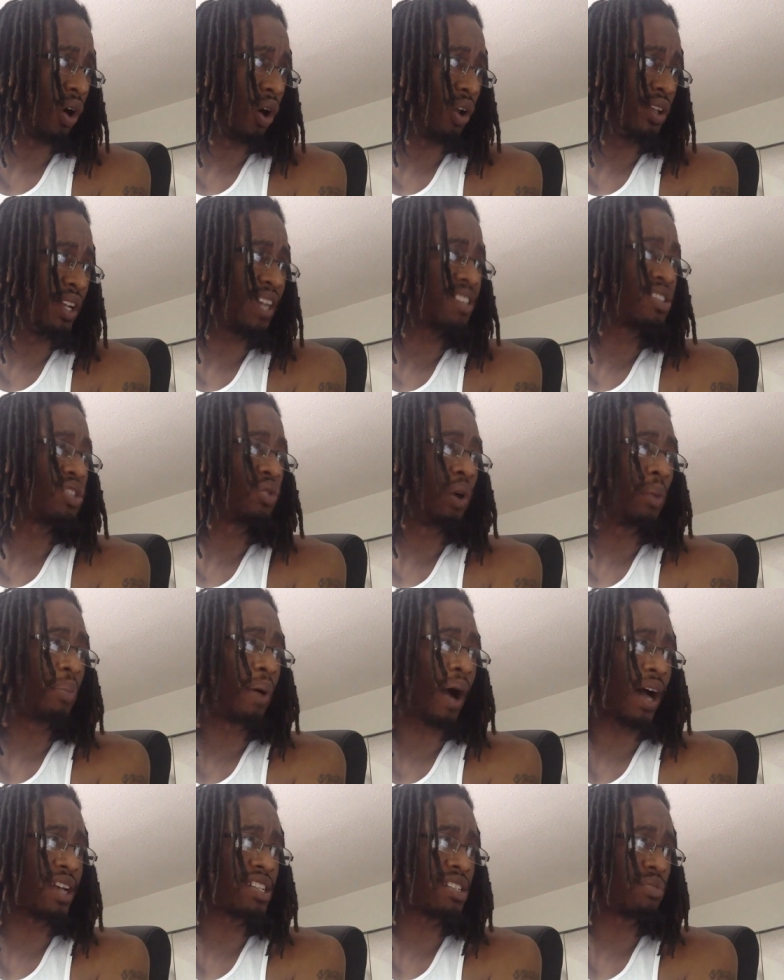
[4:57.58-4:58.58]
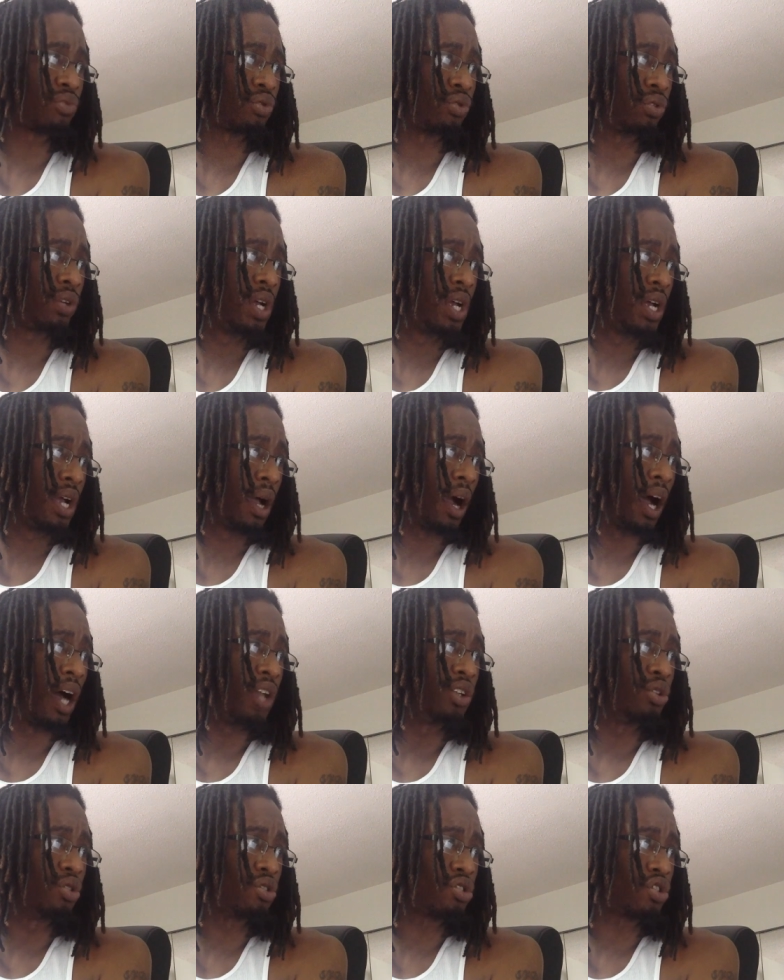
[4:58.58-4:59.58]
next to impossible. Uh,
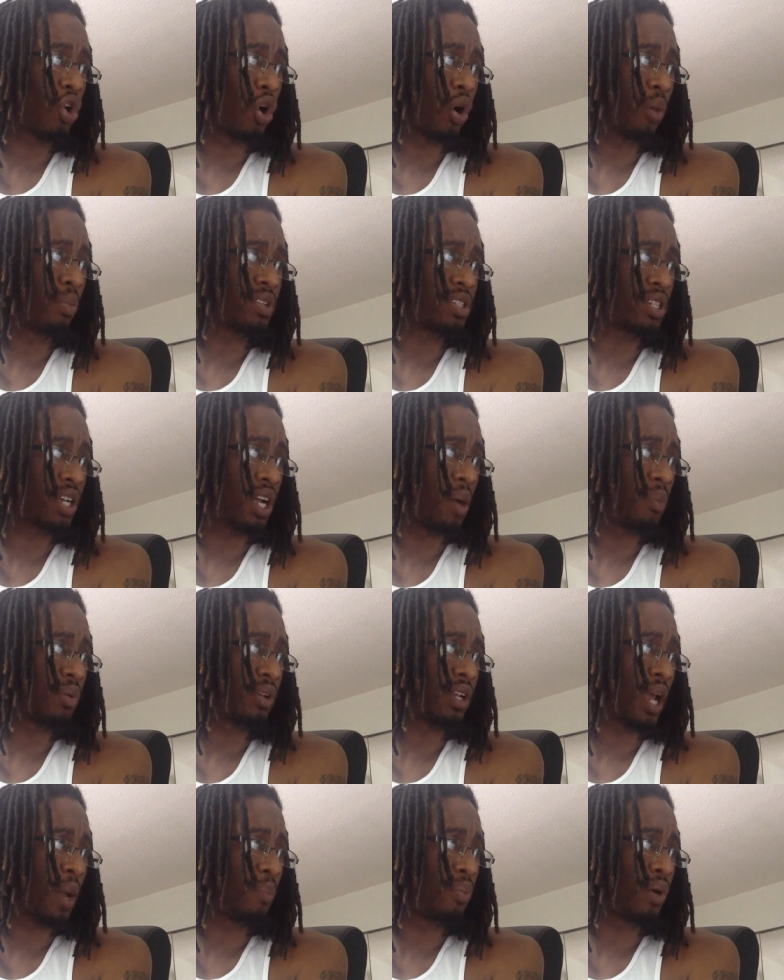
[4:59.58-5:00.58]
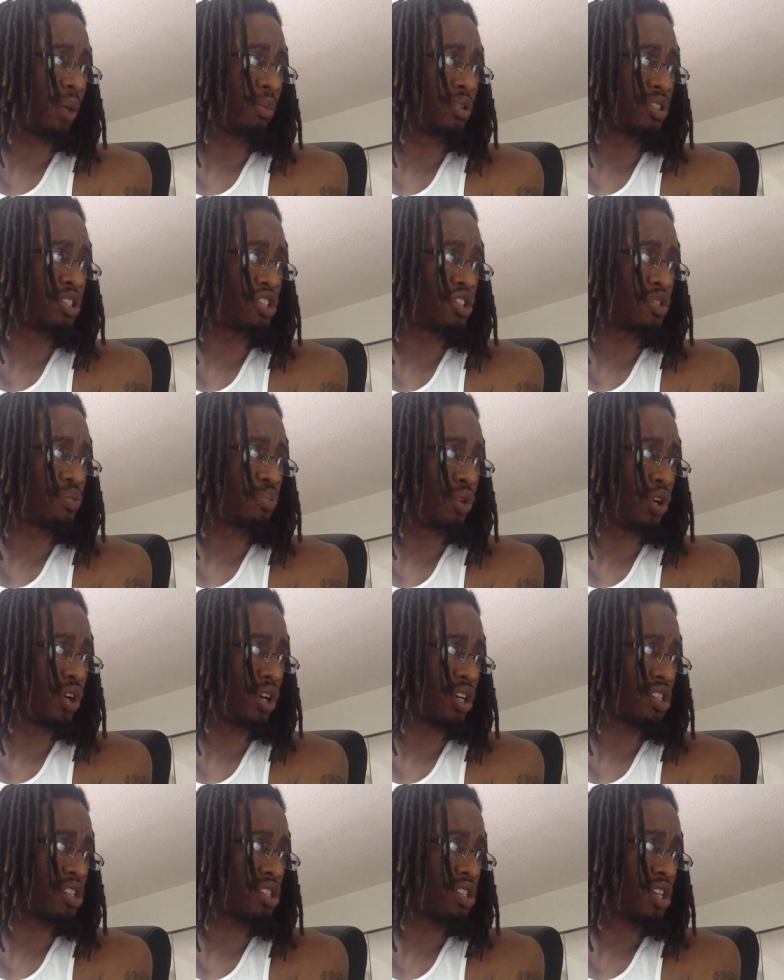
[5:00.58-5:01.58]
News Corp is a company that publishes
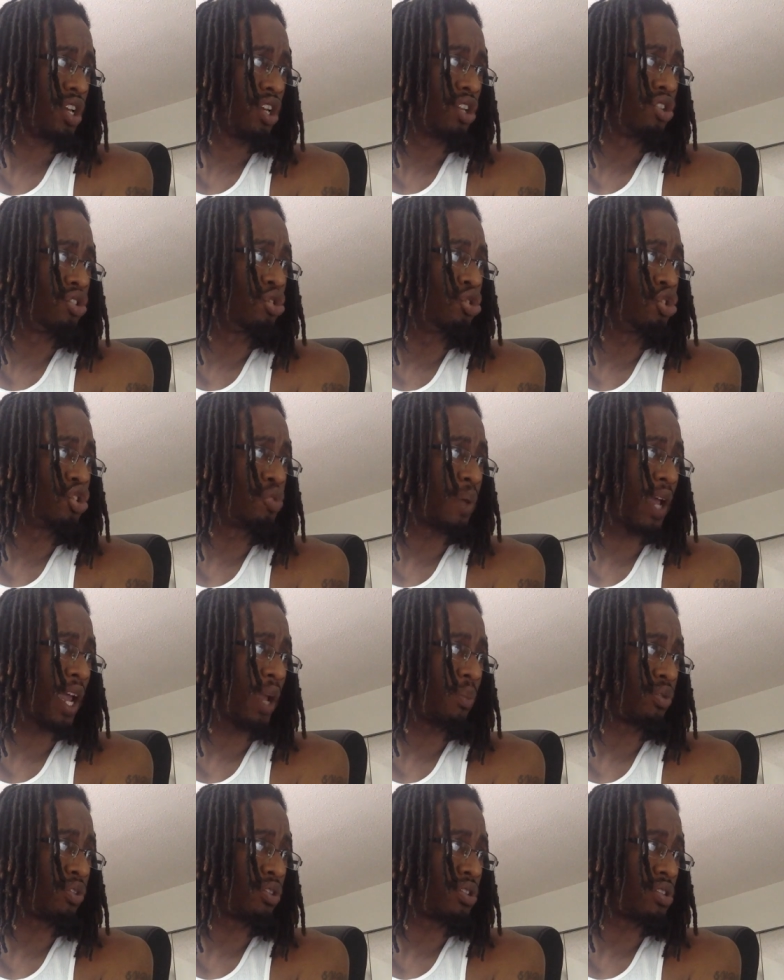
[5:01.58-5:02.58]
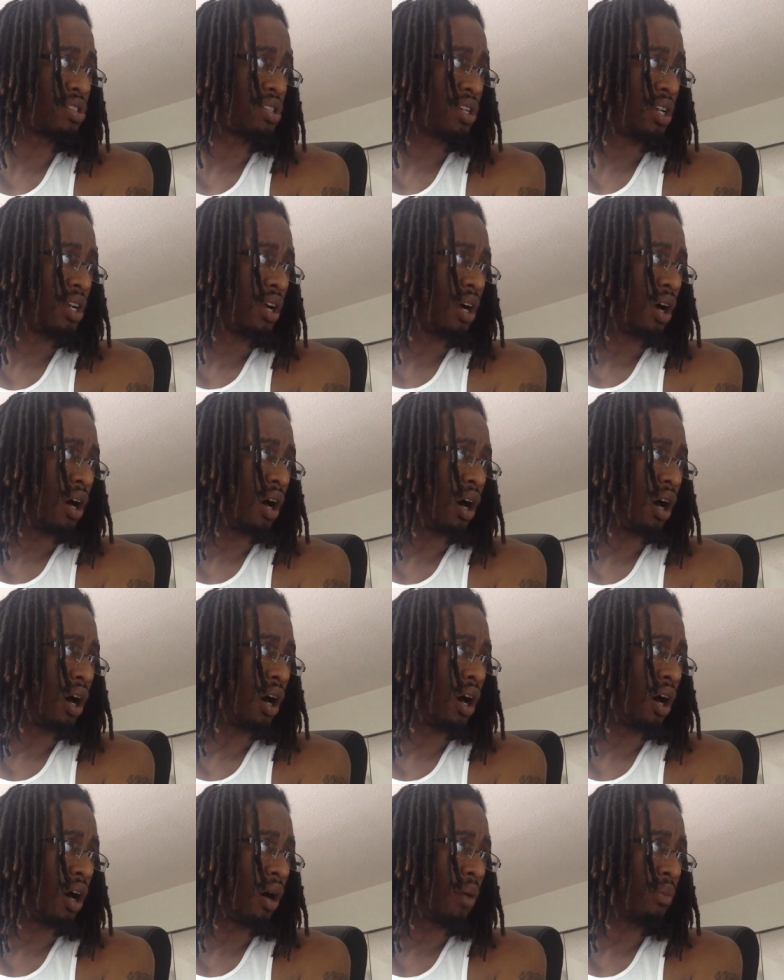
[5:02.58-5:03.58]
books, newspapers.
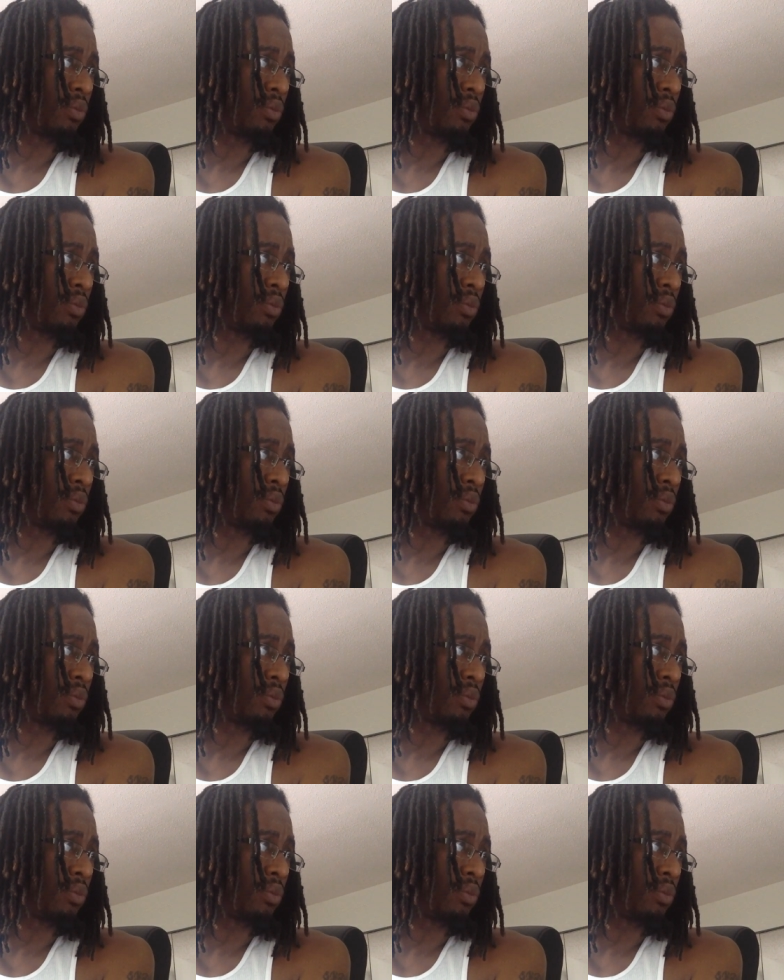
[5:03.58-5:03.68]
Um,